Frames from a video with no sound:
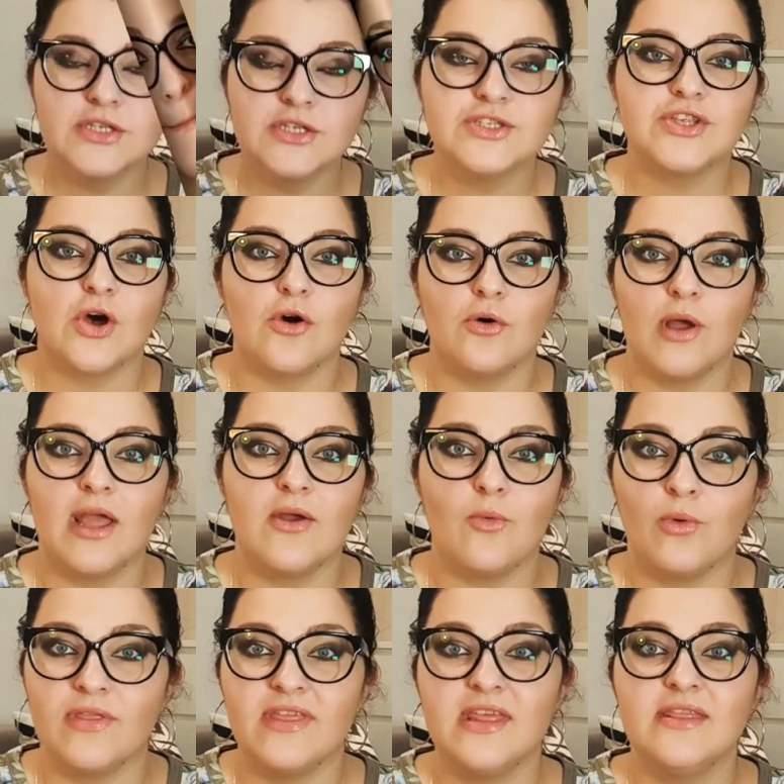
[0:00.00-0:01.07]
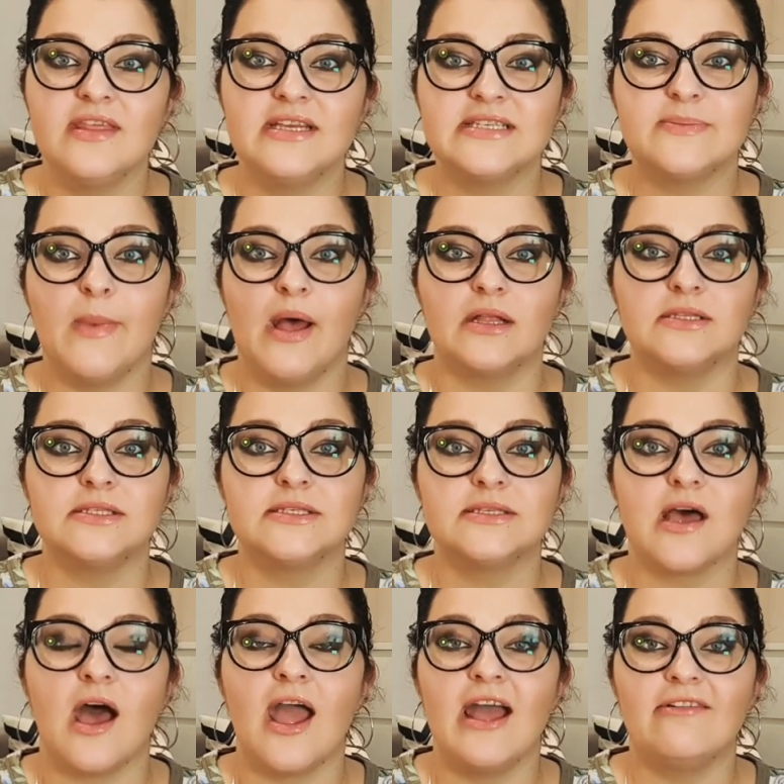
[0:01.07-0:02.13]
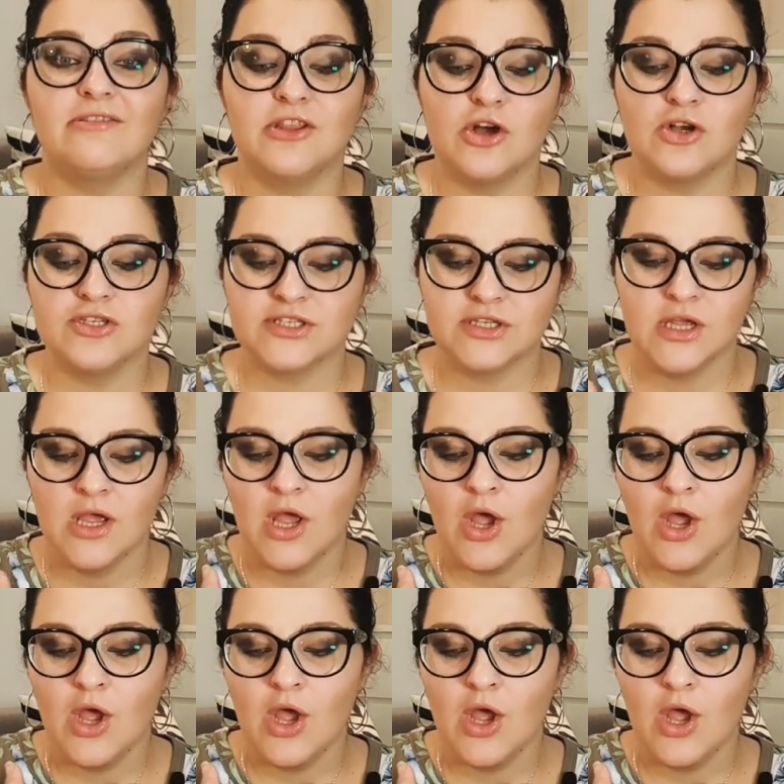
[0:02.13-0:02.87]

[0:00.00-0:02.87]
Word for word: So within this month, I have lost